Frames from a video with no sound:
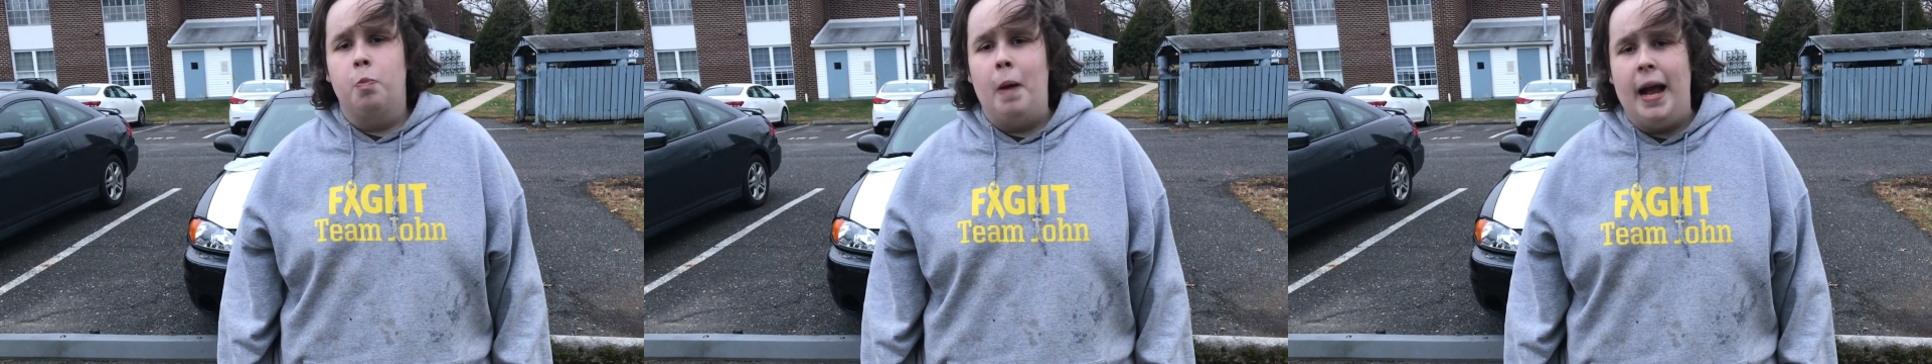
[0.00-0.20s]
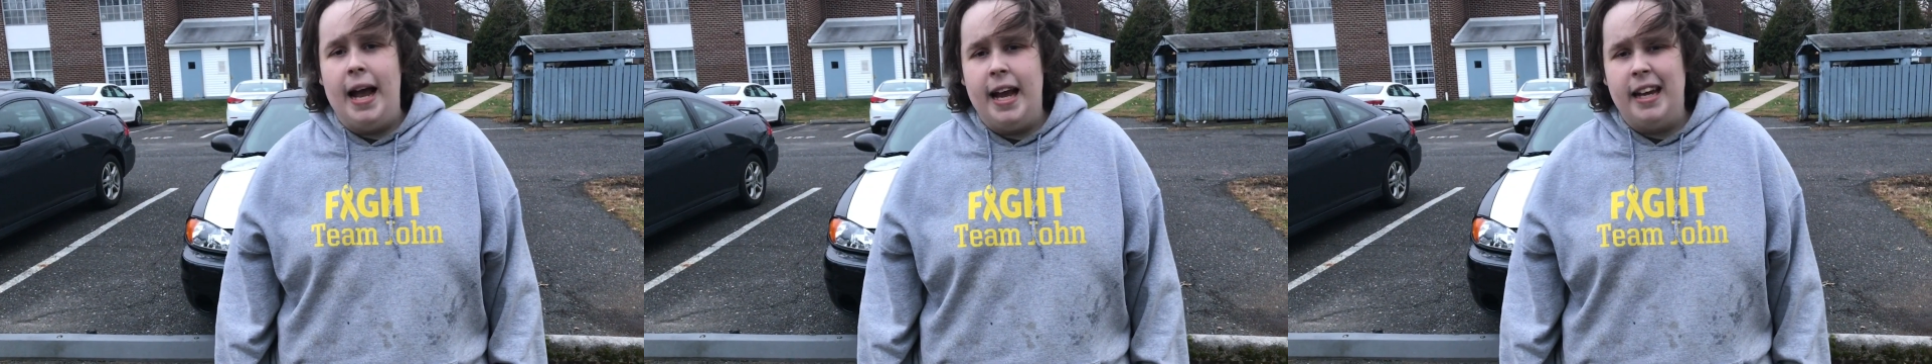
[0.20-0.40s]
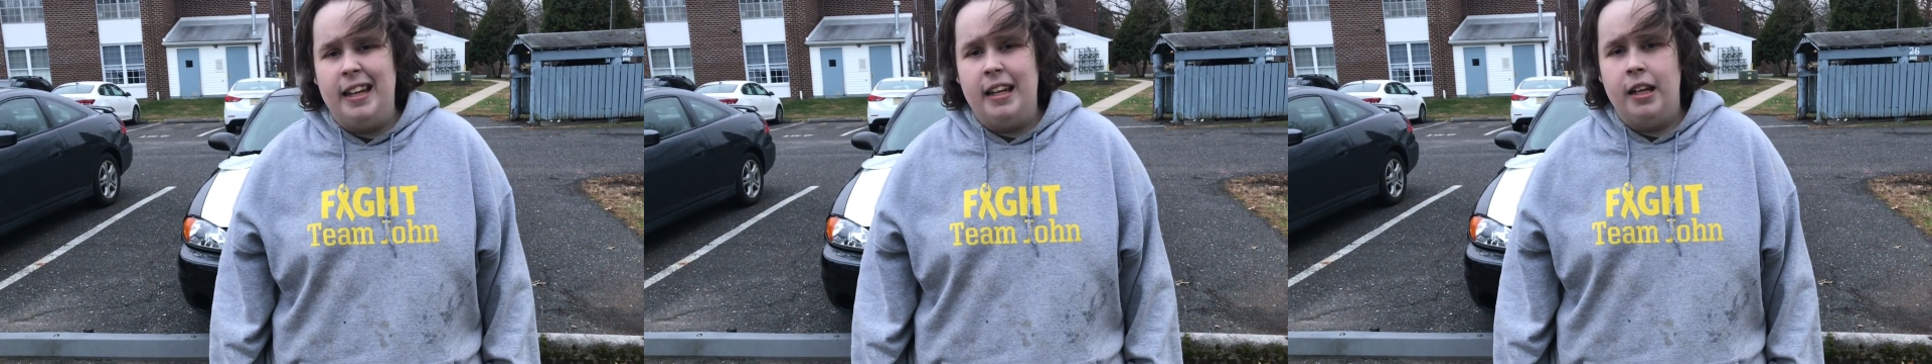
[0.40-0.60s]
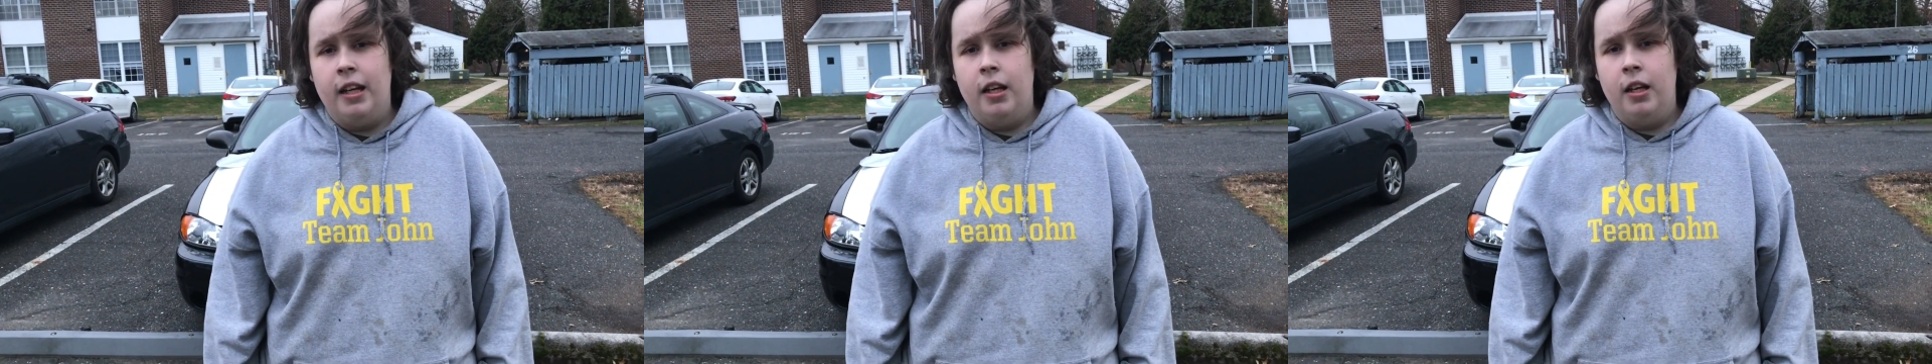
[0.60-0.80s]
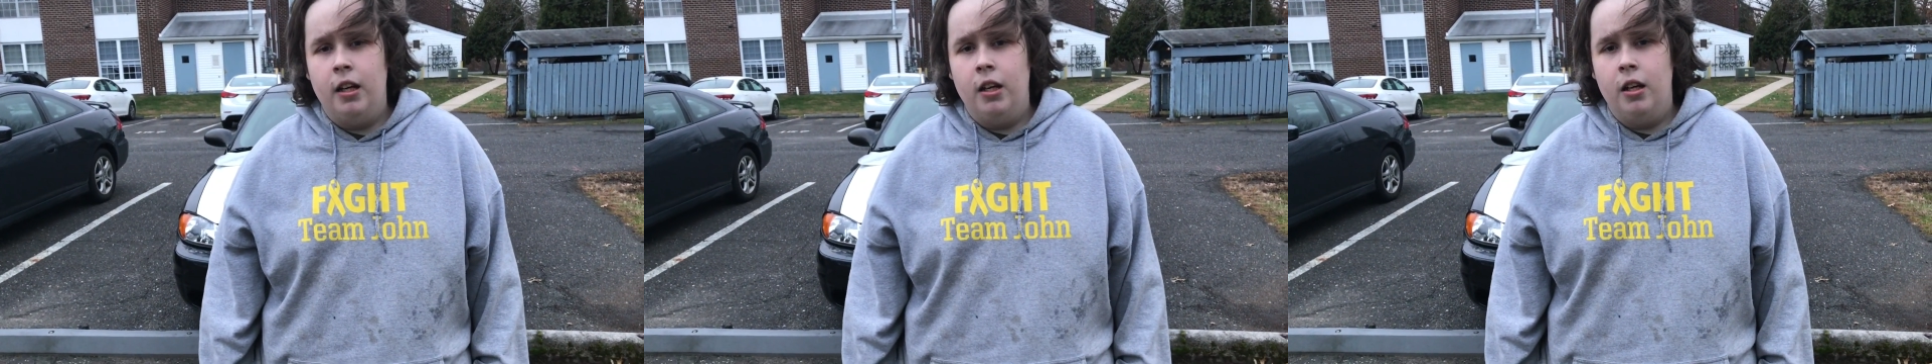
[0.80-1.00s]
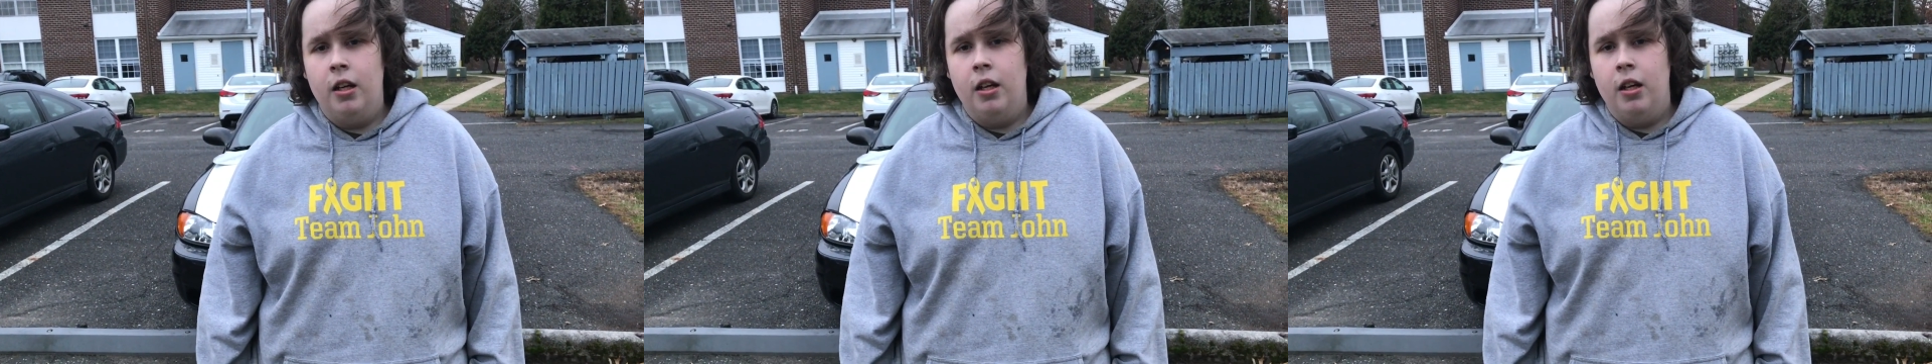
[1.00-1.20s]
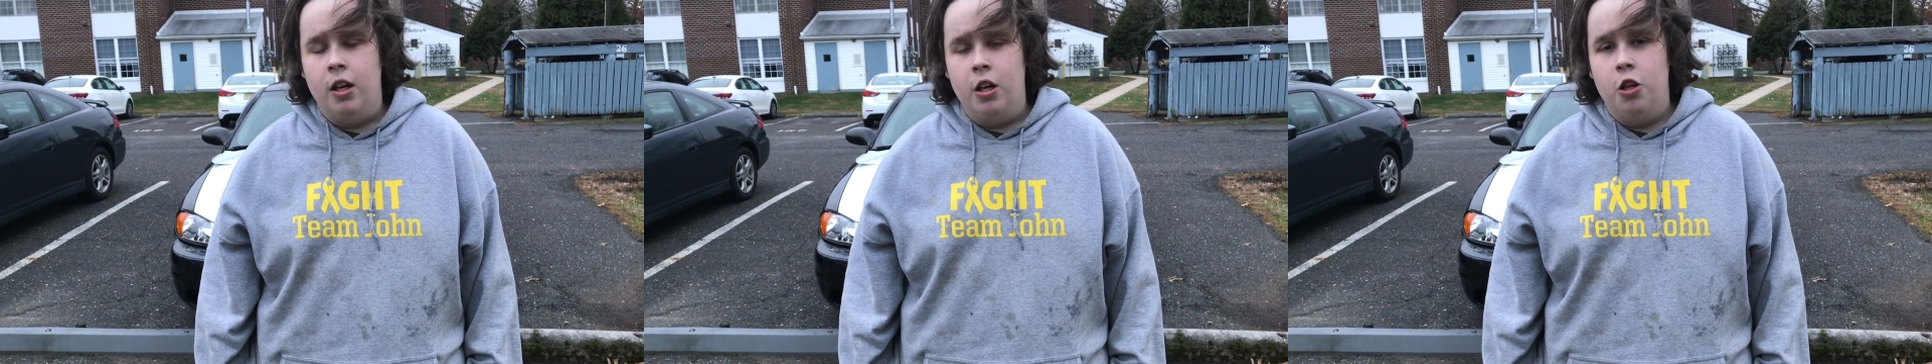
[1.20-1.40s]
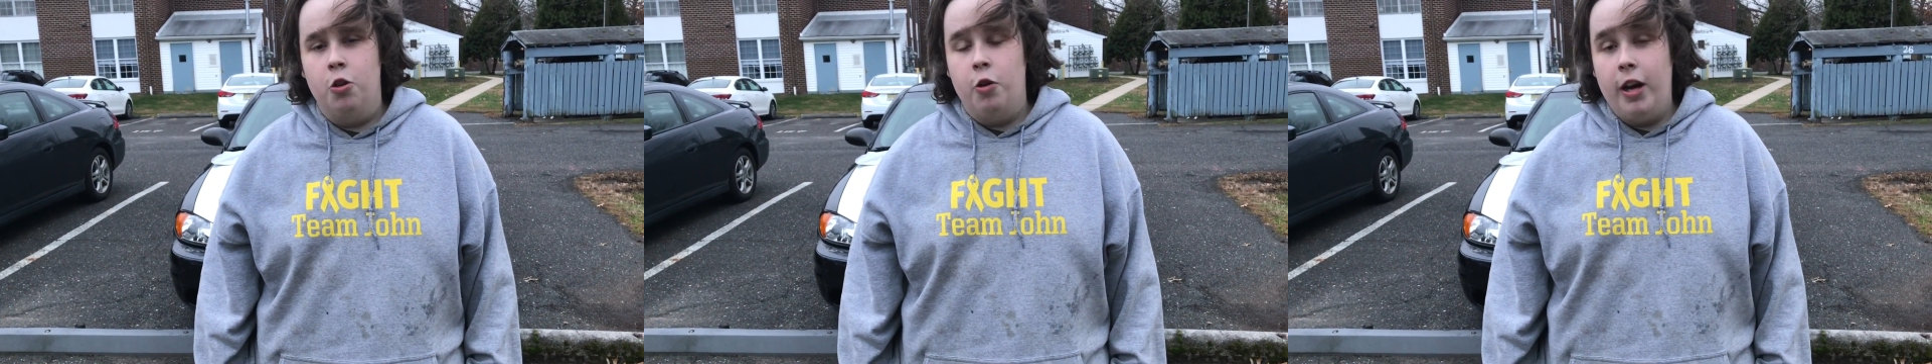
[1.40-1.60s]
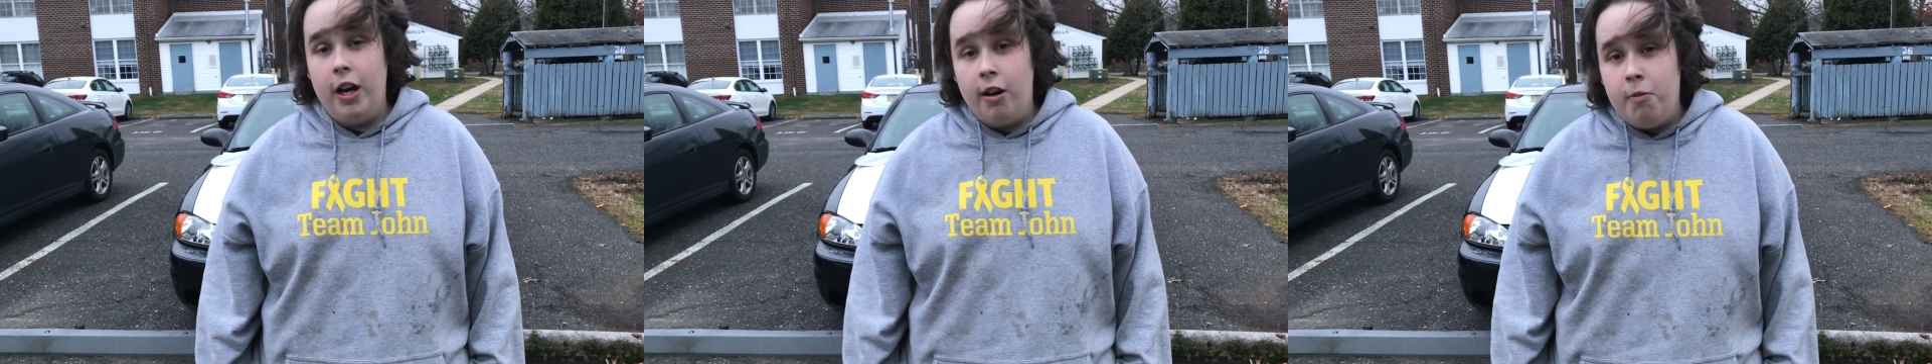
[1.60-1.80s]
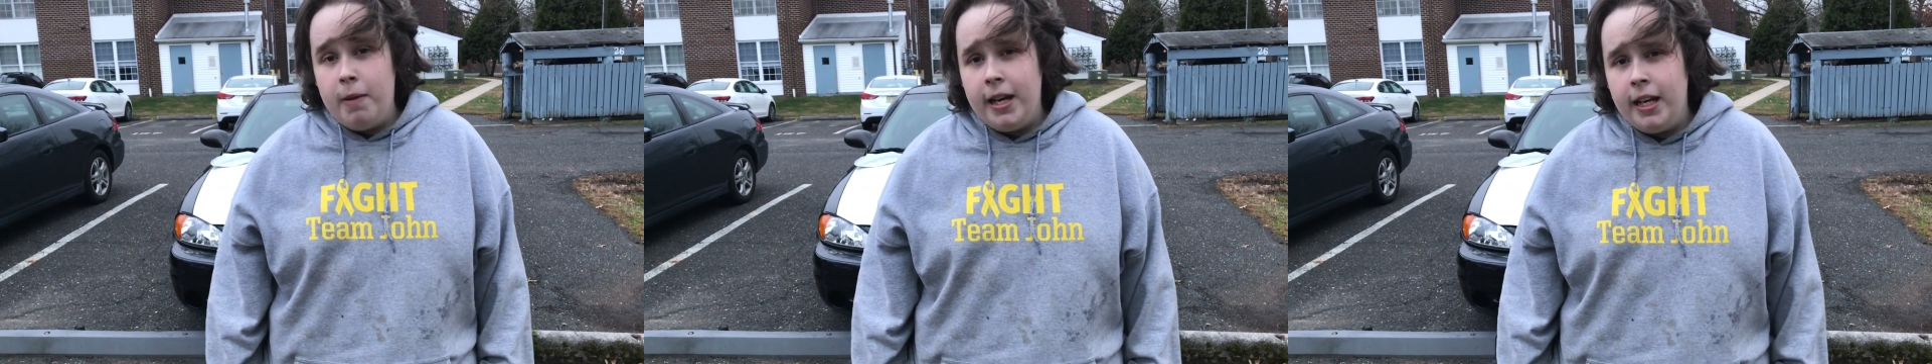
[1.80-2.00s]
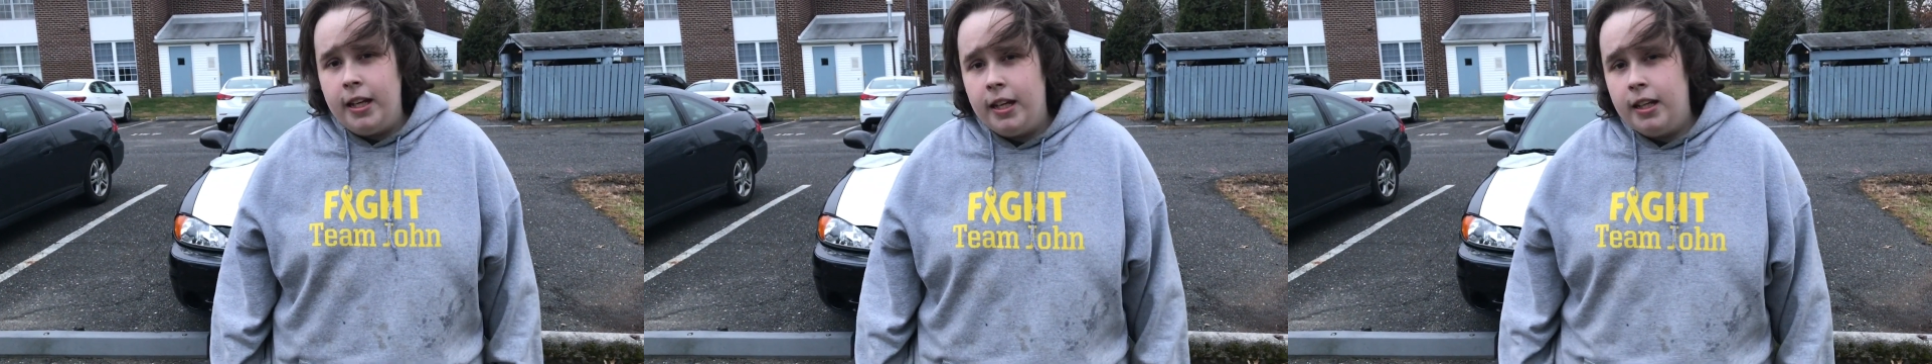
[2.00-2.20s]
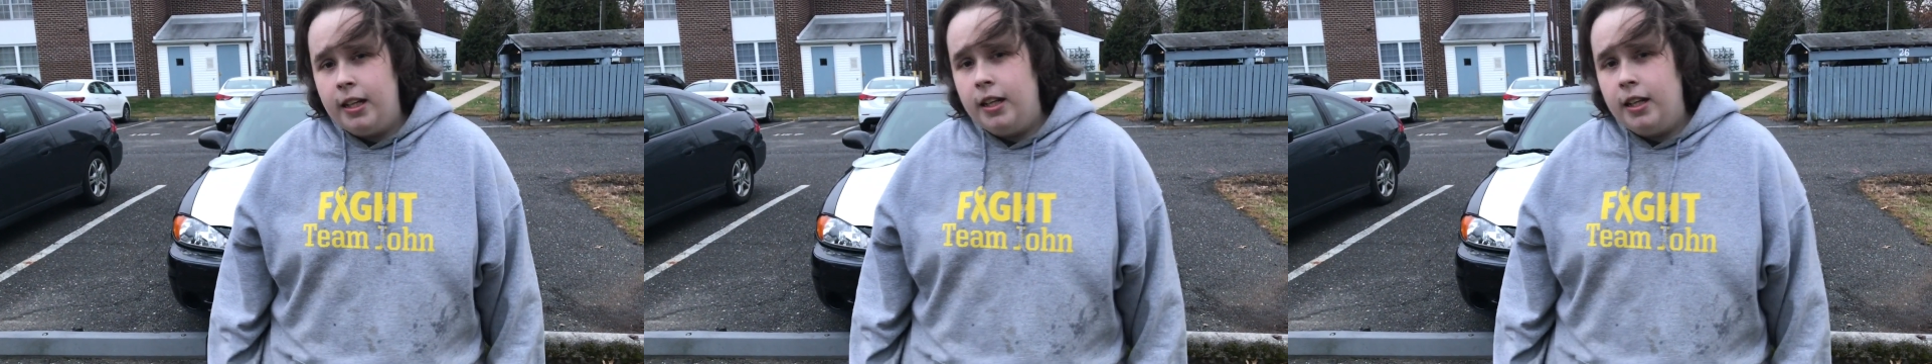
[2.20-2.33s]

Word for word: pay. You hear me?